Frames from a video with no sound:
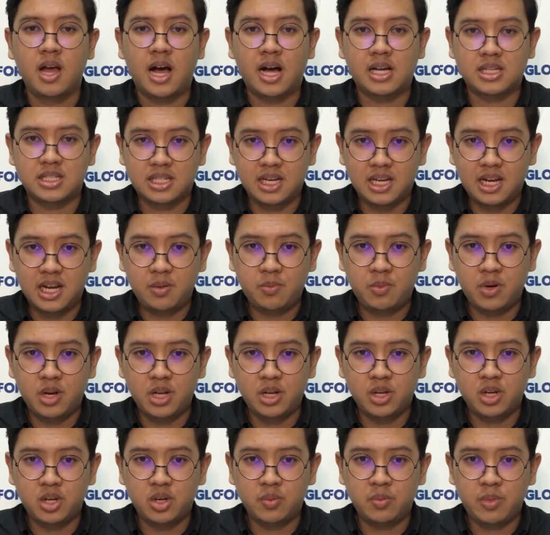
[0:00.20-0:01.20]

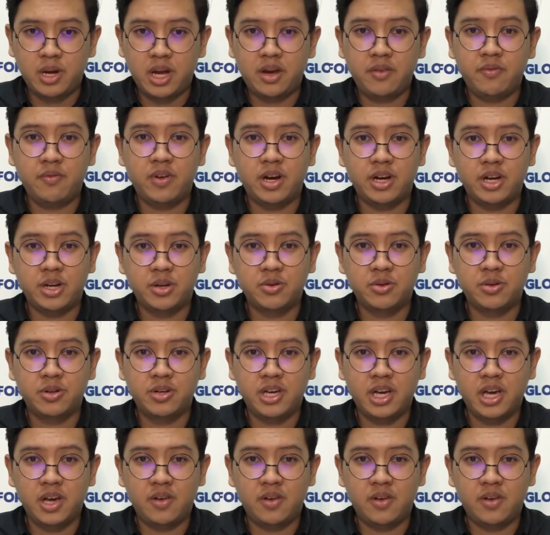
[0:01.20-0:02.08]
Assalamualaikum and very good day